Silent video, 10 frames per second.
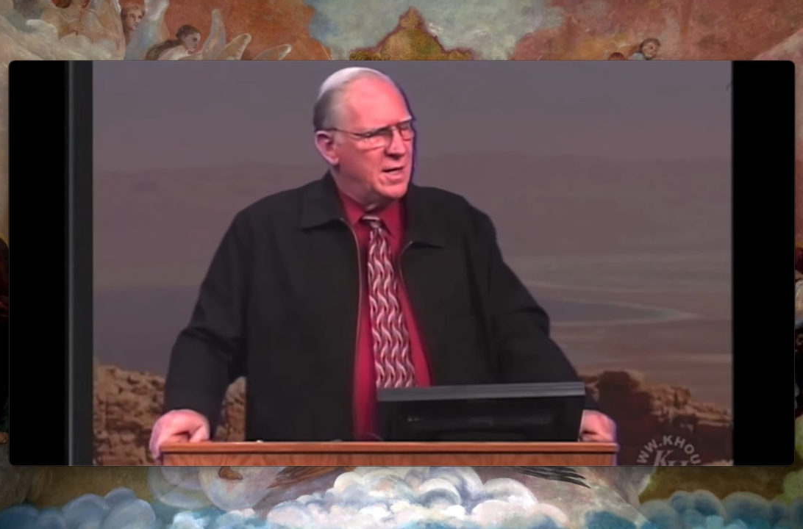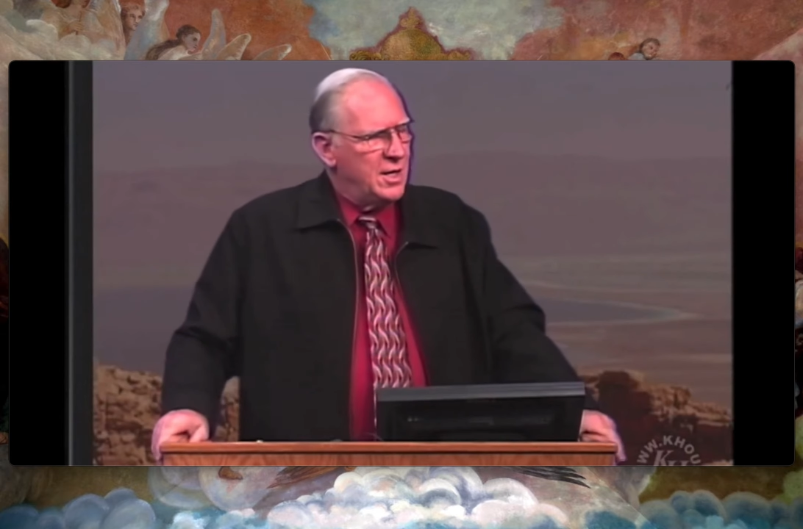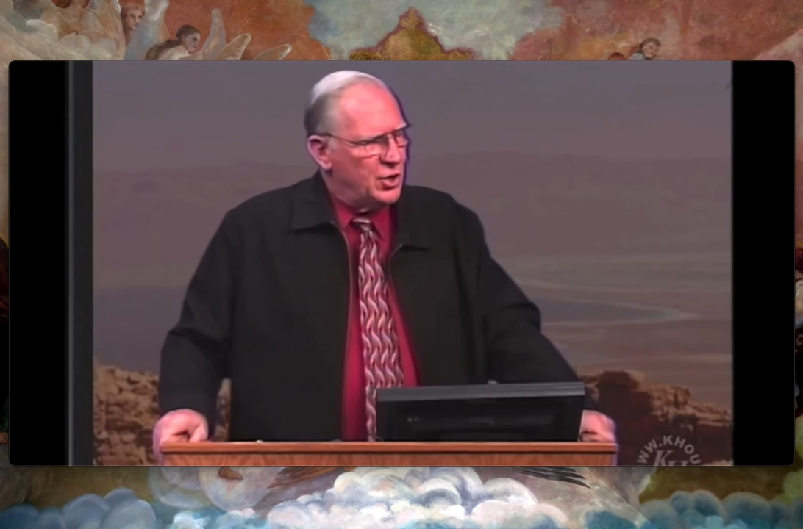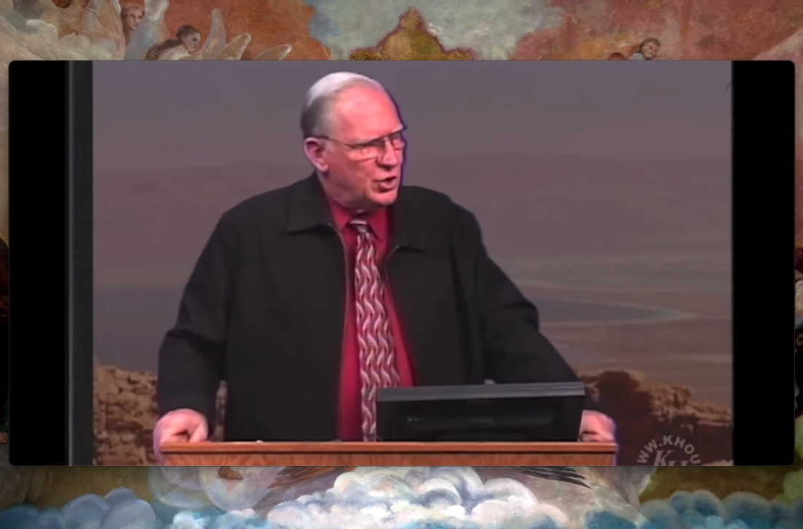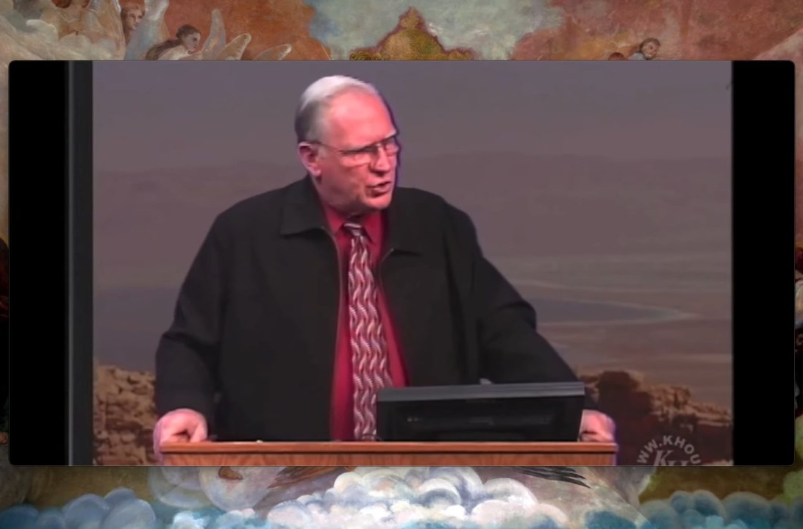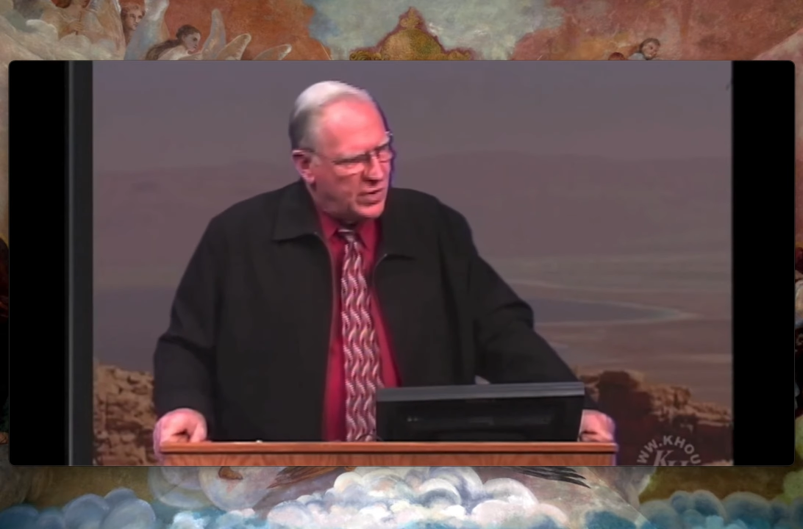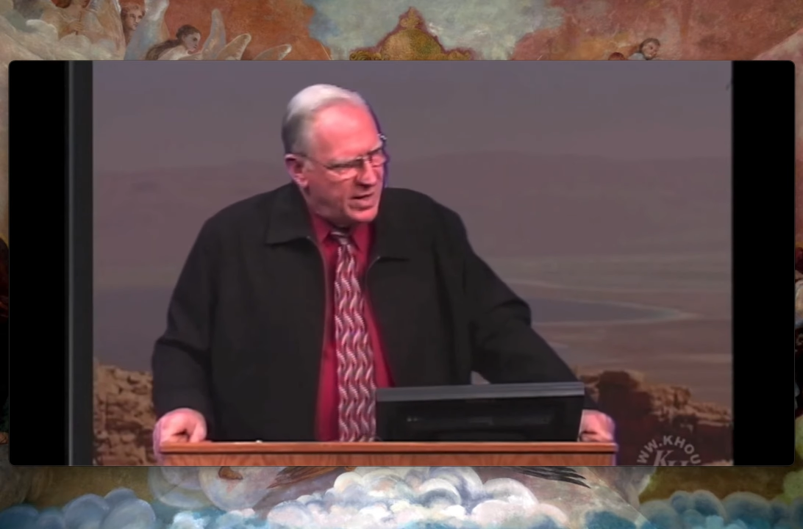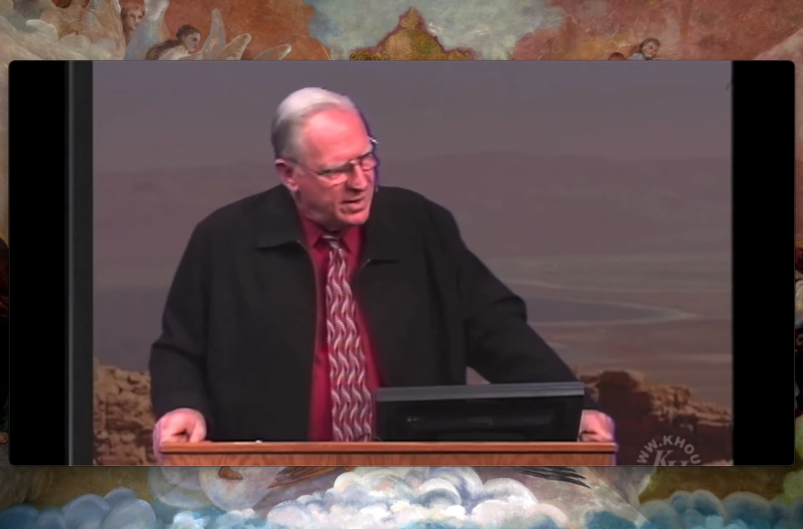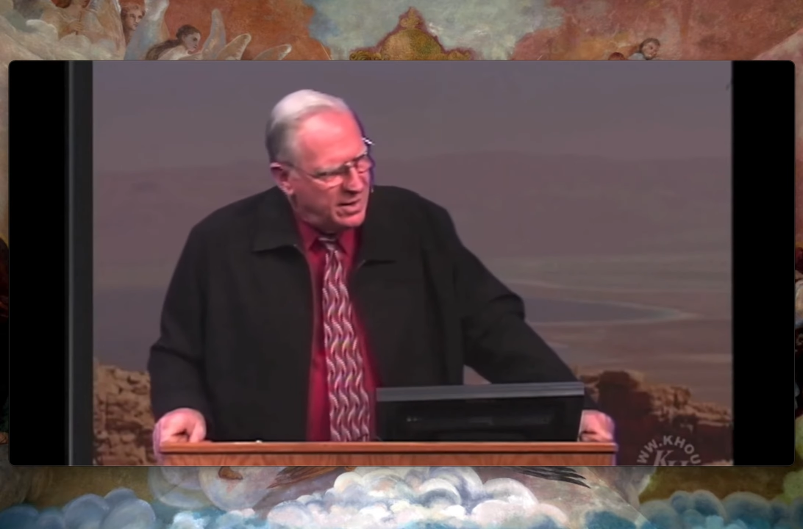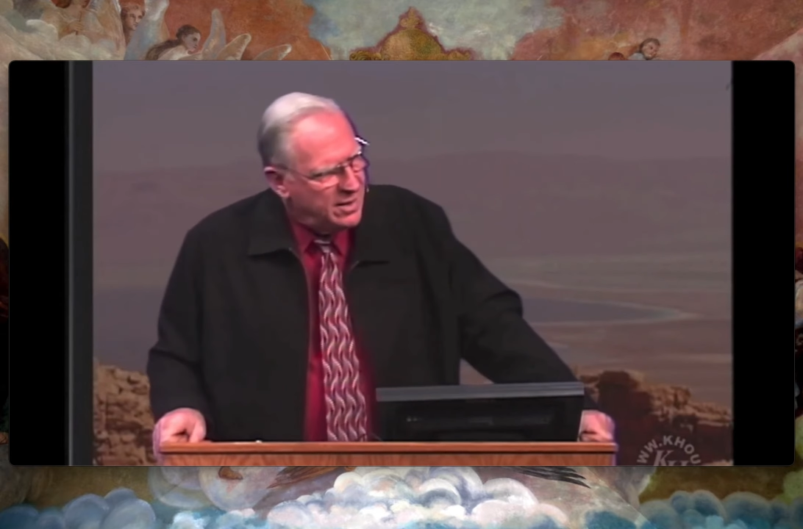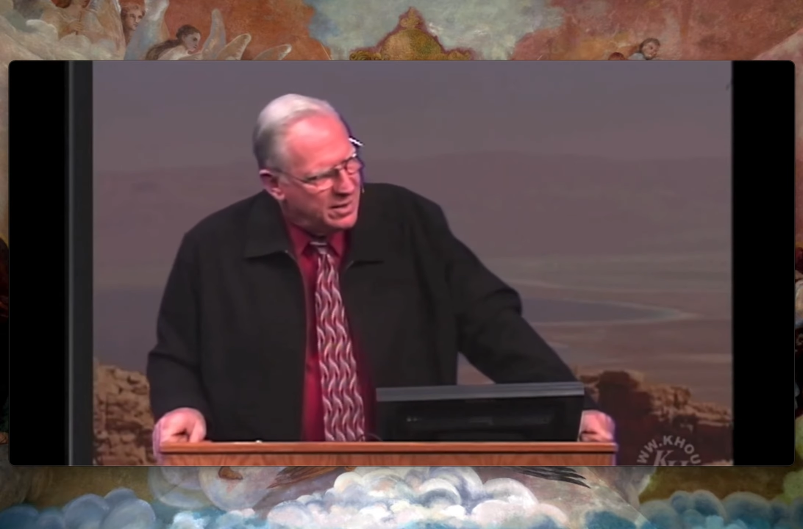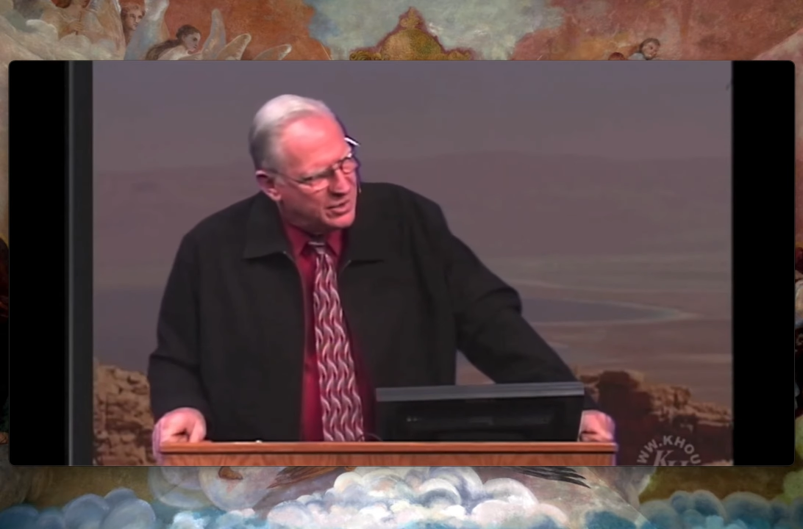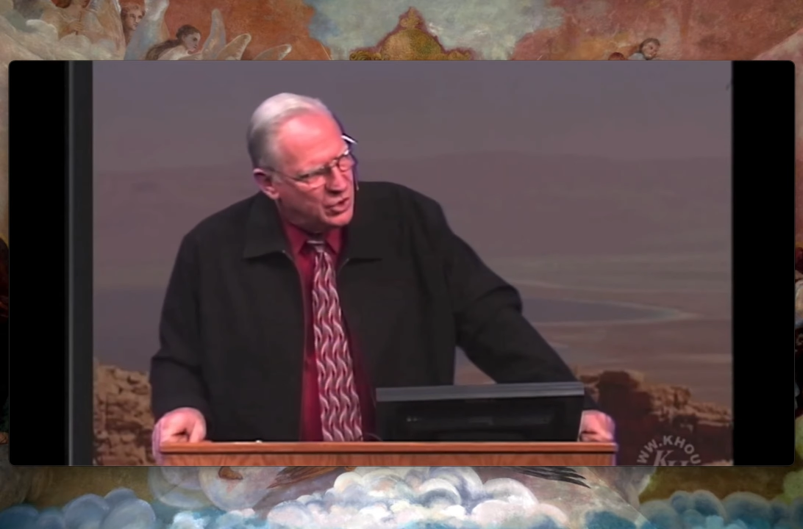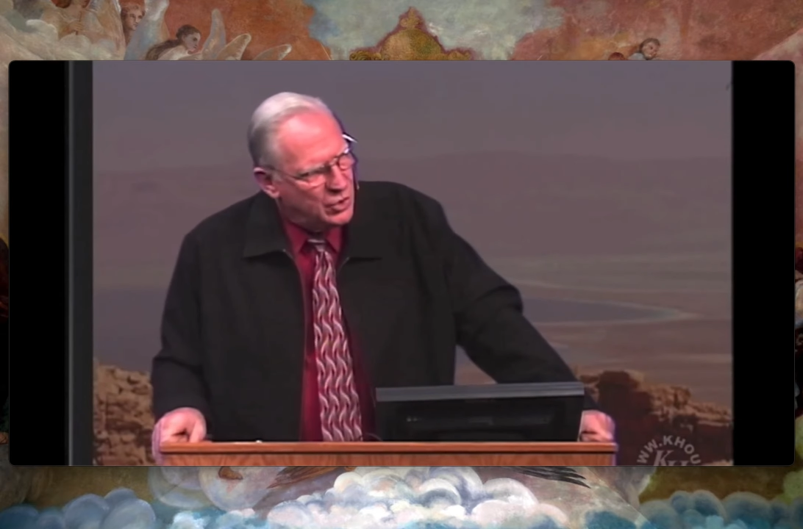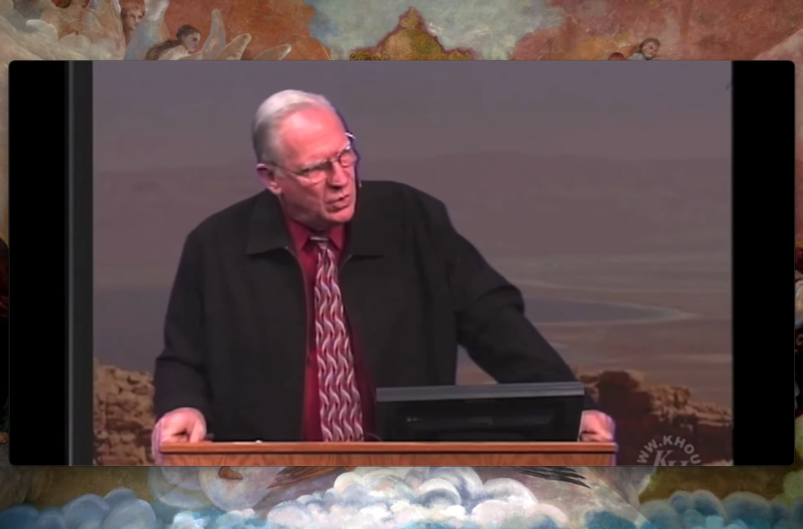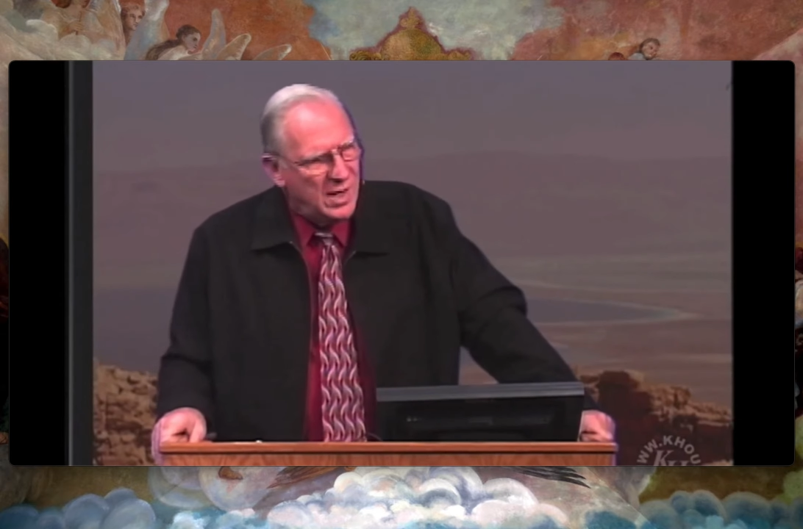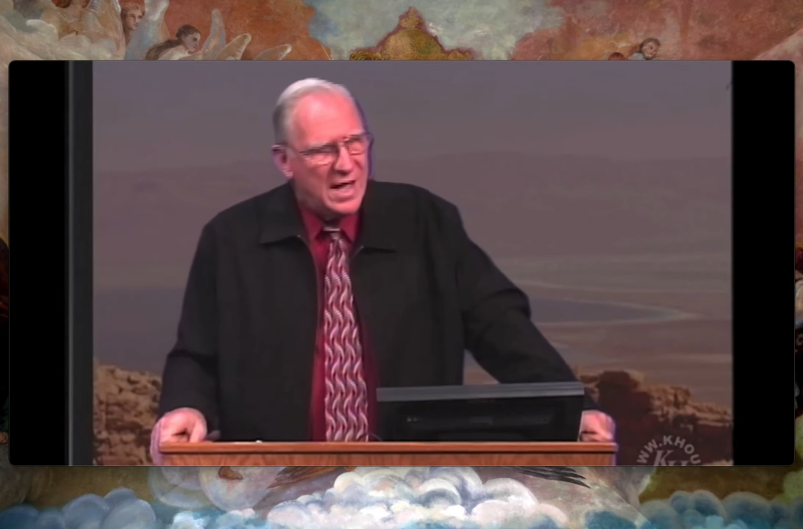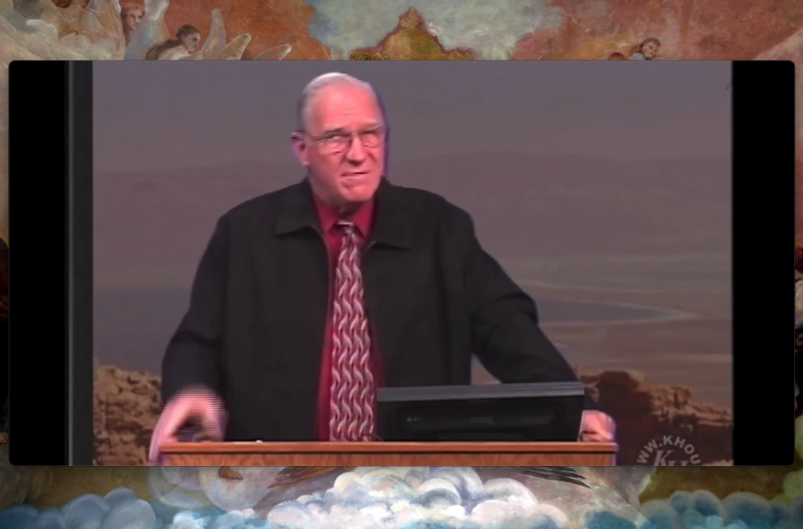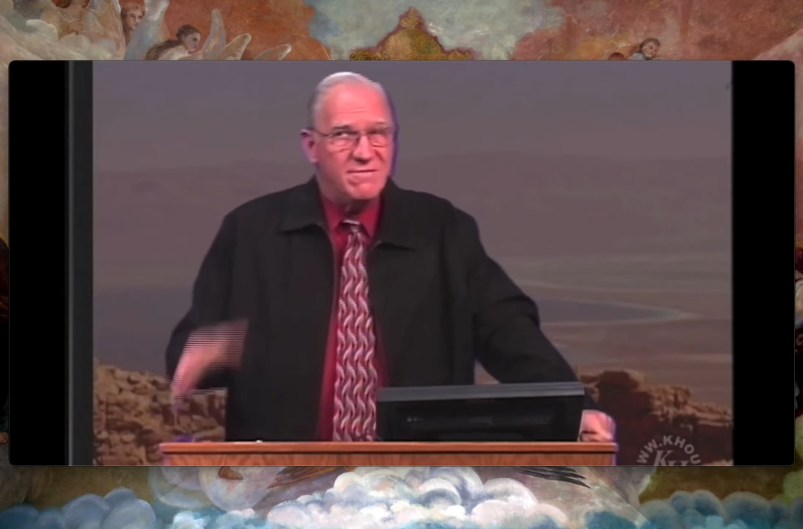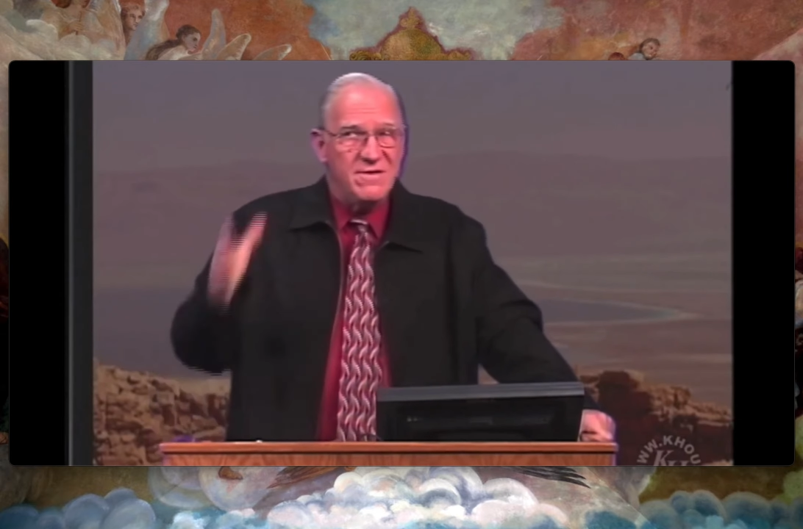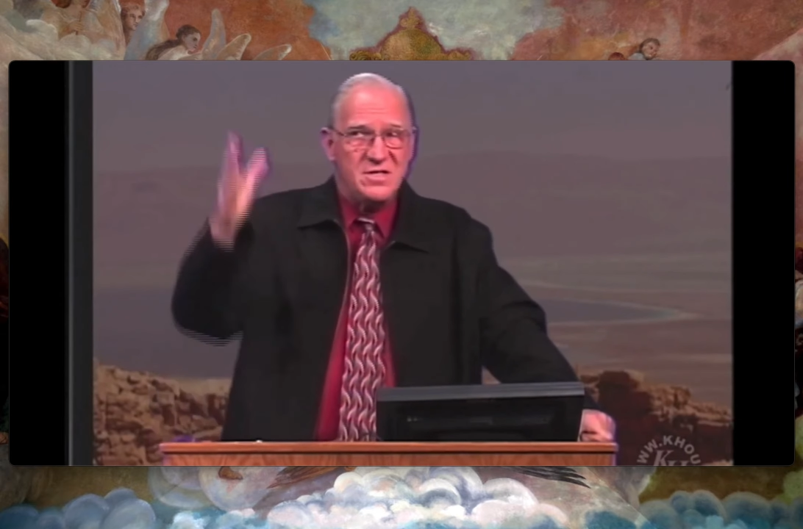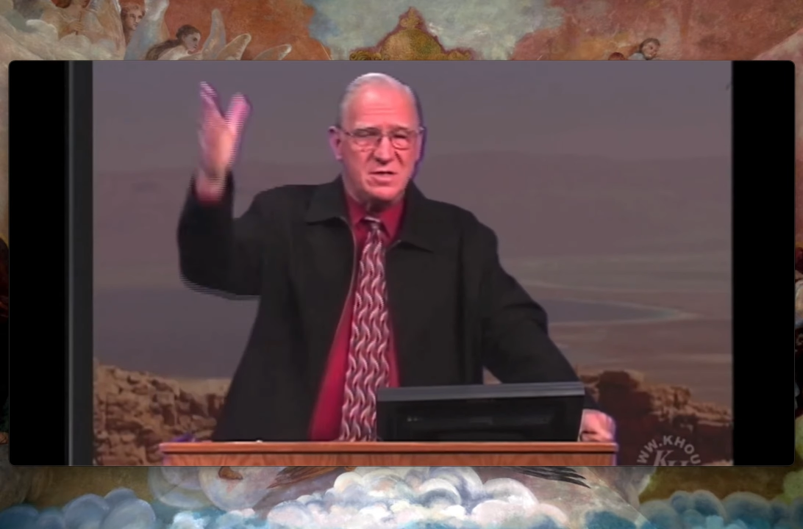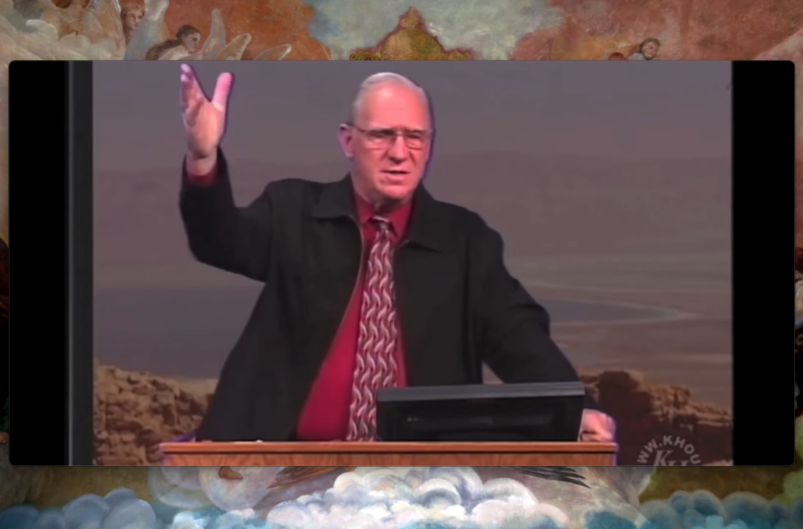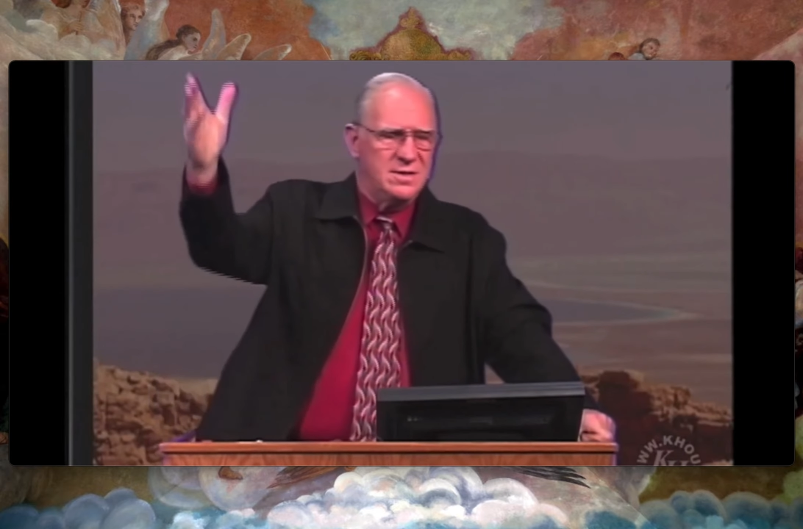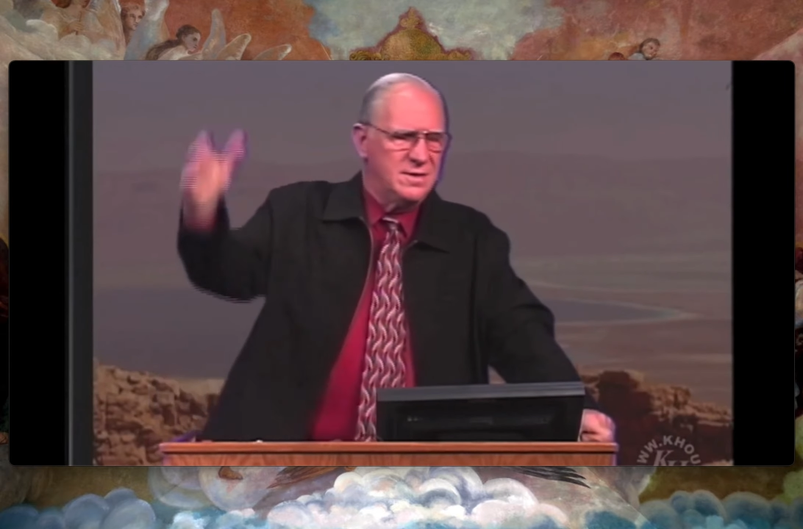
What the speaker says: you're treated to a visit